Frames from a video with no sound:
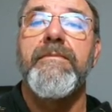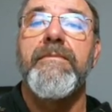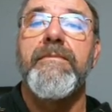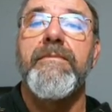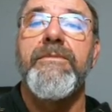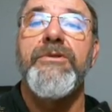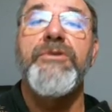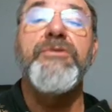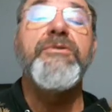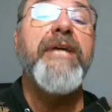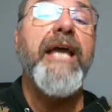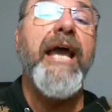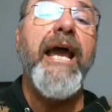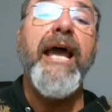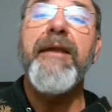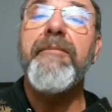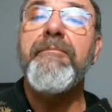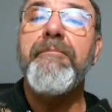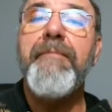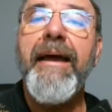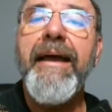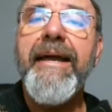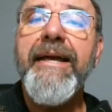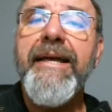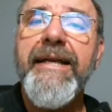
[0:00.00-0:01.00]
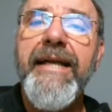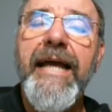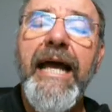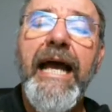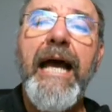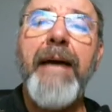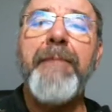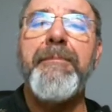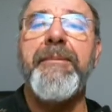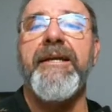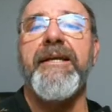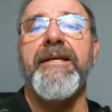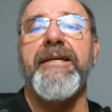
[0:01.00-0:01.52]
You can't make it
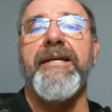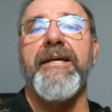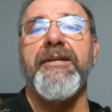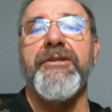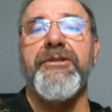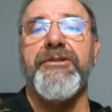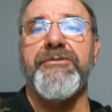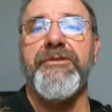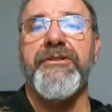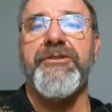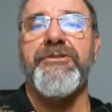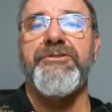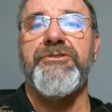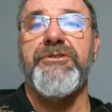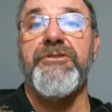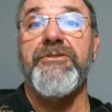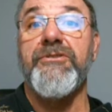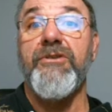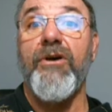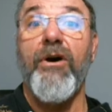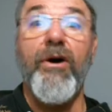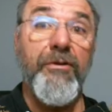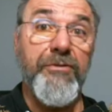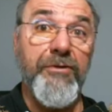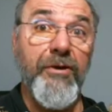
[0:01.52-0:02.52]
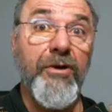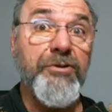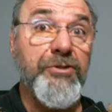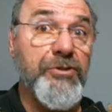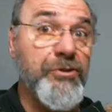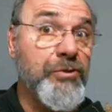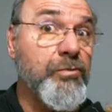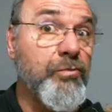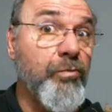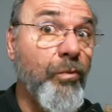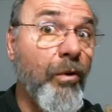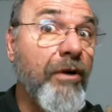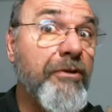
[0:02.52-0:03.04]
happen again, Christians, although
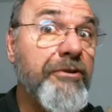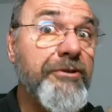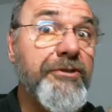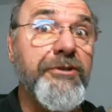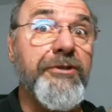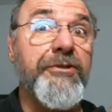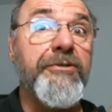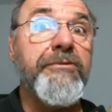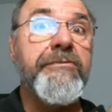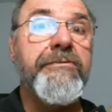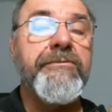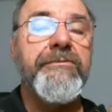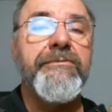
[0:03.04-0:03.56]
you want to.